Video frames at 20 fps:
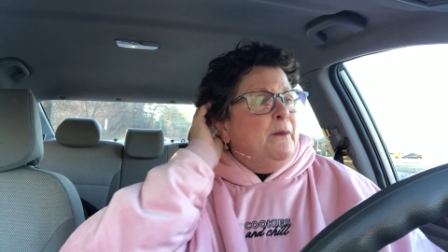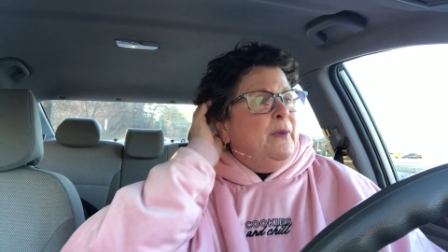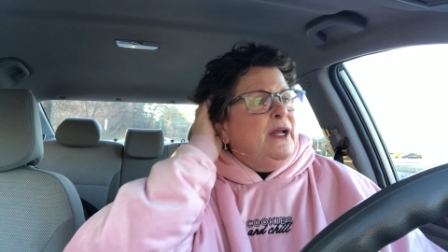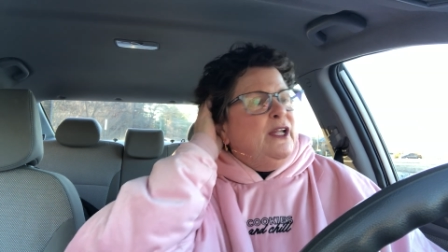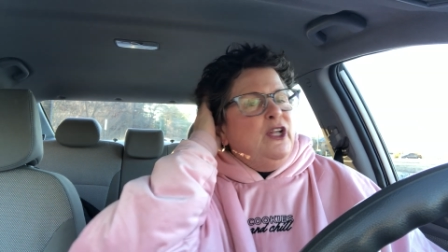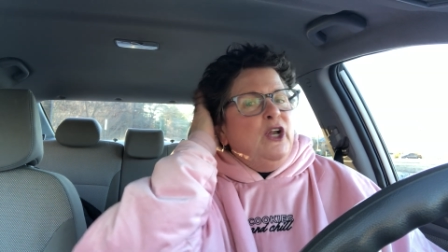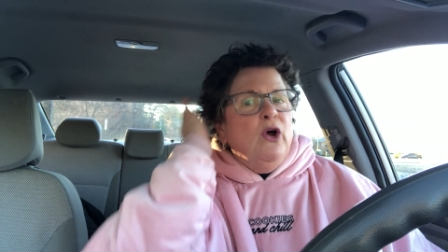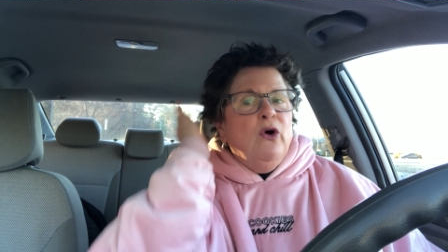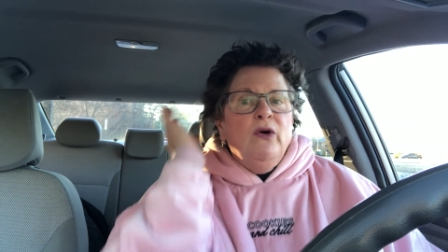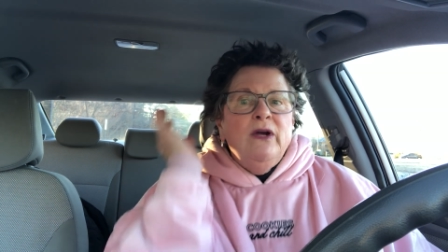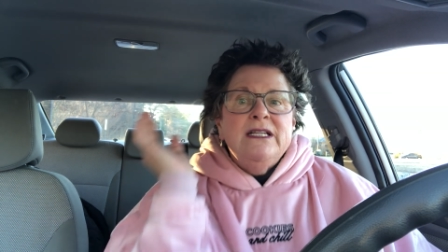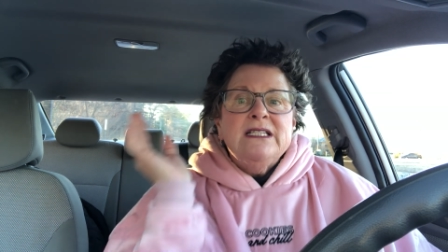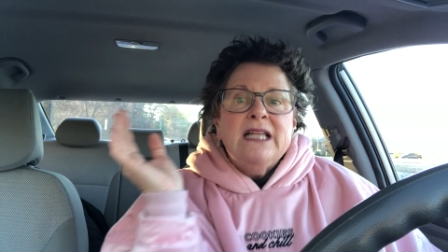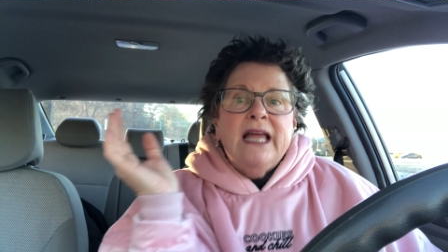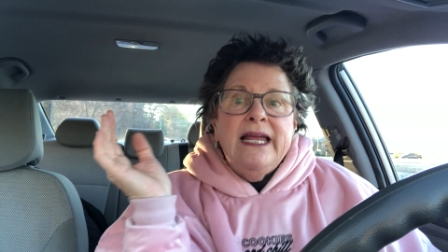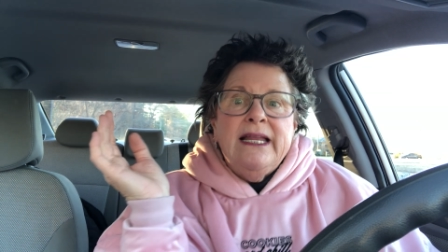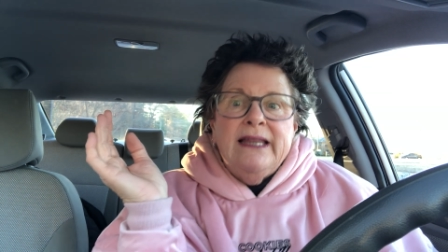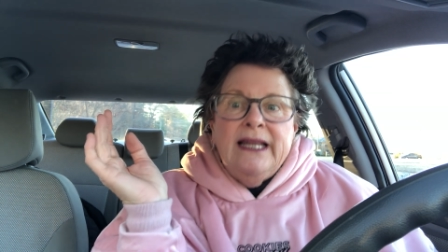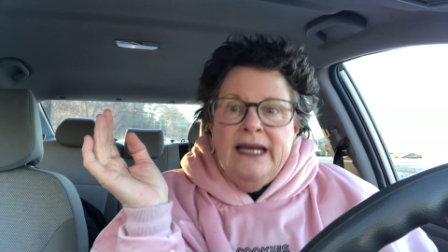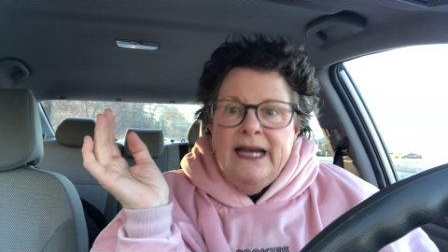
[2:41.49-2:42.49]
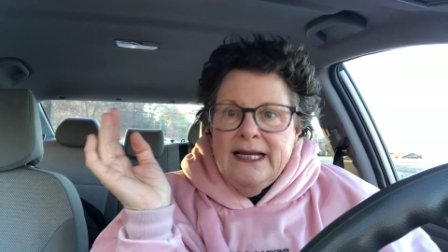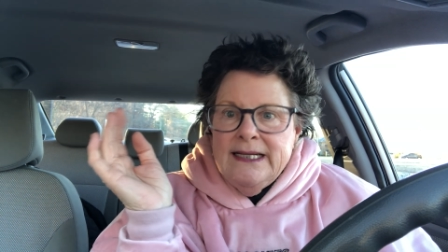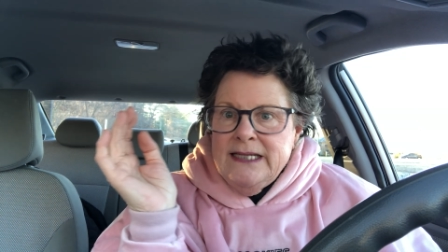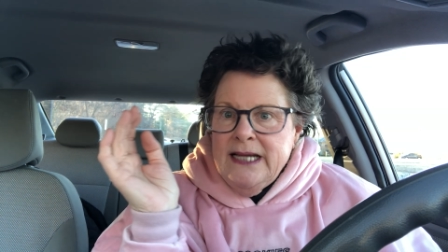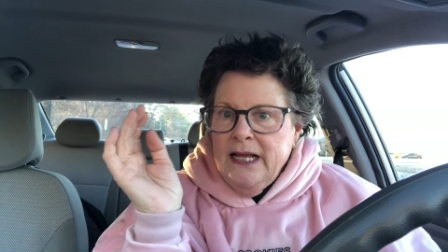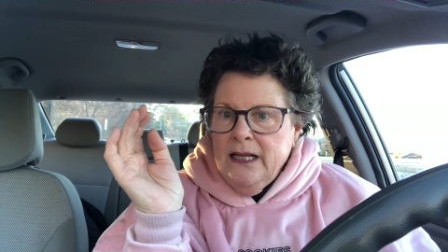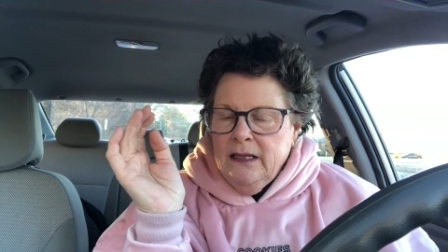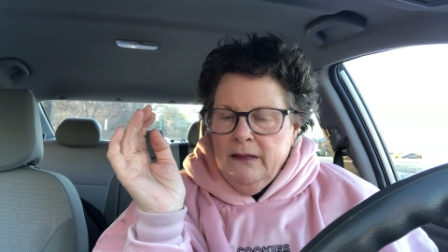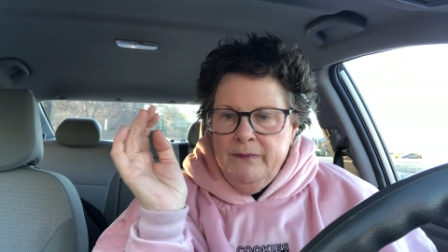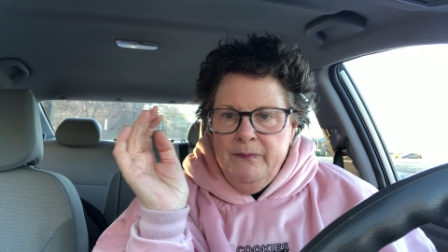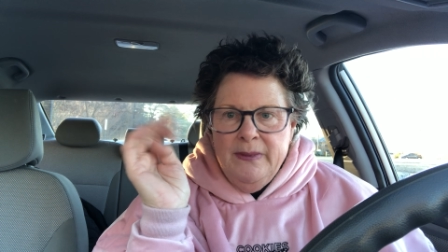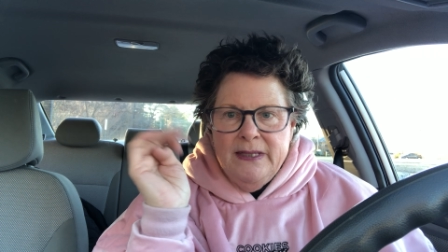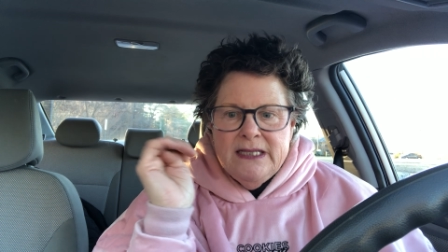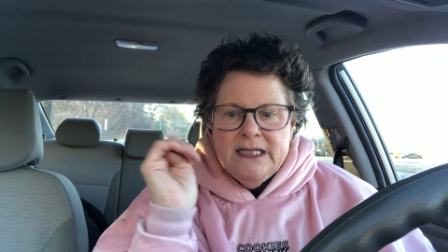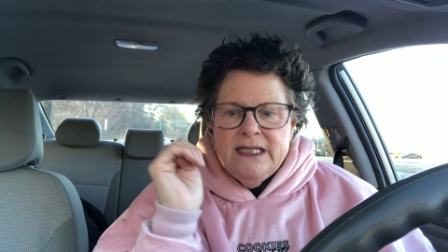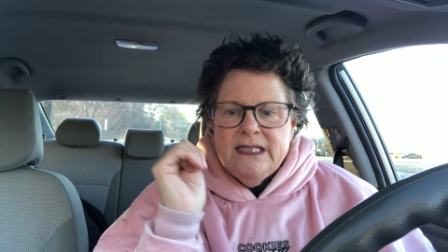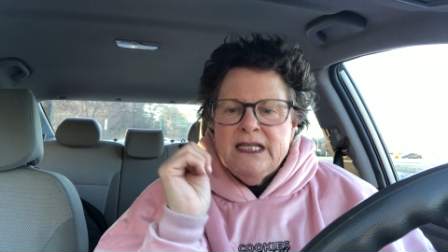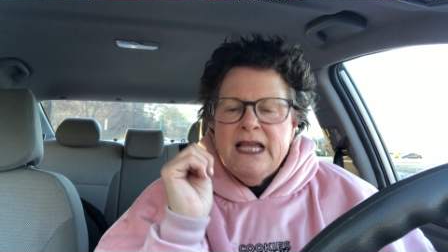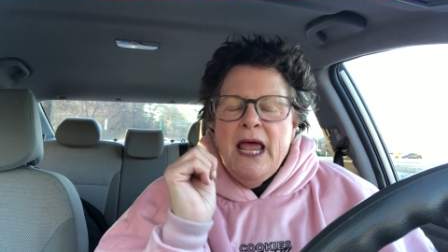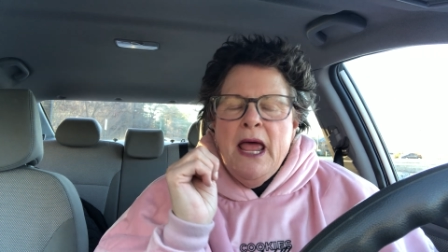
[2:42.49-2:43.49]
But, you know, it's like the Nutella
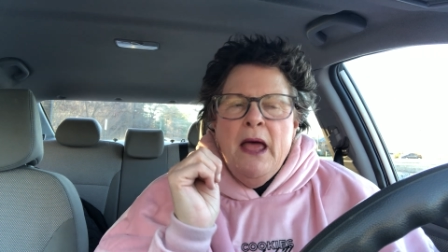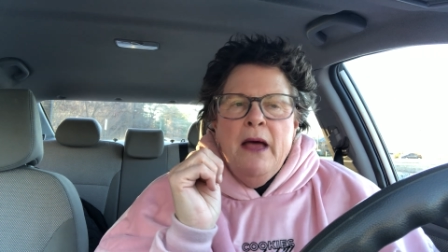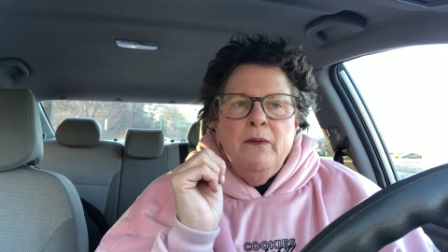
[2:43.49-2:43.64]
business.